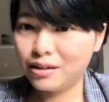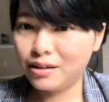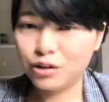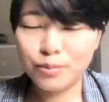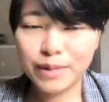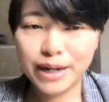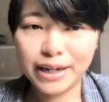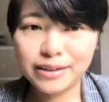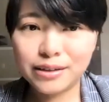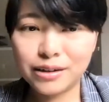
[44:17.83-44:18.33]

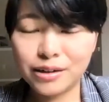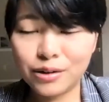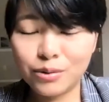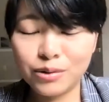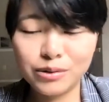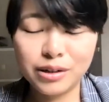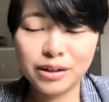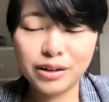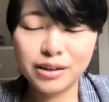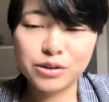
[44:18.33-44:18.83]
no
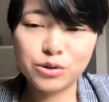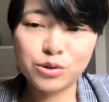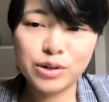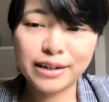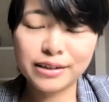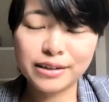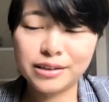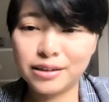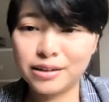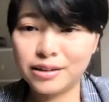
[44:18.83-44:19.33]
matter the
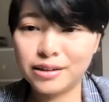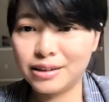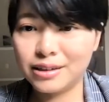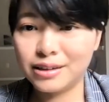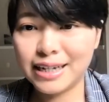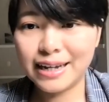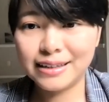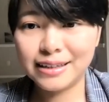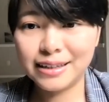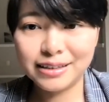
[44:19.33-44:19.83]
instructor
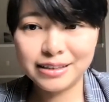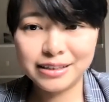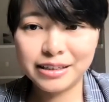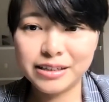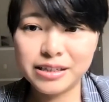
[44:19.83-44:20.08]
attended